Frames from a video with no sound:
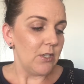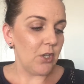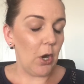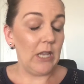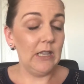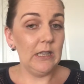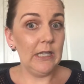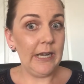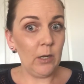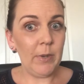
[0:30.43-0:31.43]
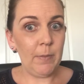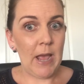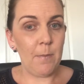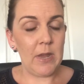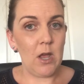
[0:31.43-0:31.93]
So a little bit
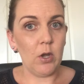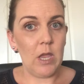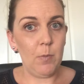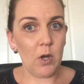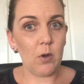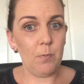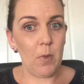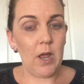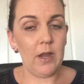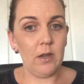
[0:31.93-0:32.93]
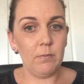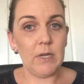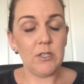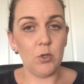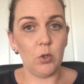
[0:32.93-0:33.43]
about me. I'll keep
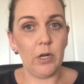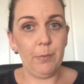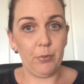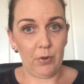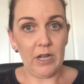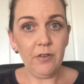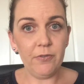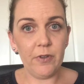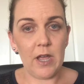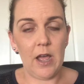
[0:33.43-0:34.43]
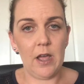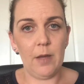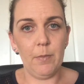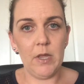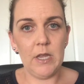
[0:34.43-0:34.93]
my story brief
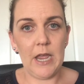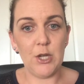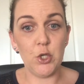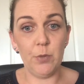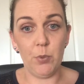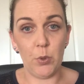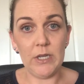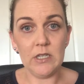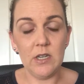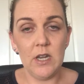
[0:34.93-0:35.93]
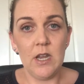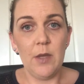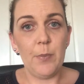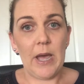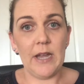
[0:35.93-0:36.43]
and to the point,
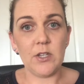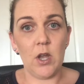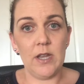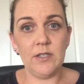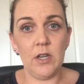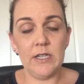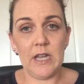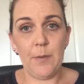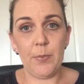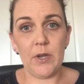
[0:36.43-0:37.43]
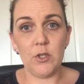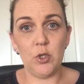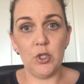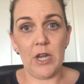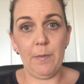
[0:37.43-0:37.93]
but I signed up
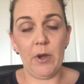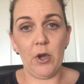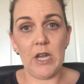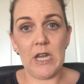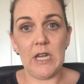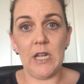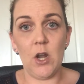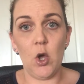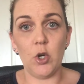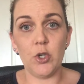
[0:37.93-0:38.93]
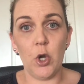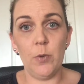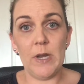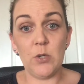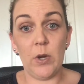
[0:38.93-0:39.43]
to Jamberry in
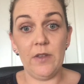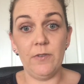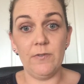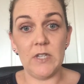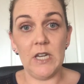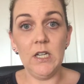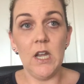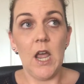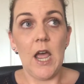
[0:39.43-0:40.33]
October 2015,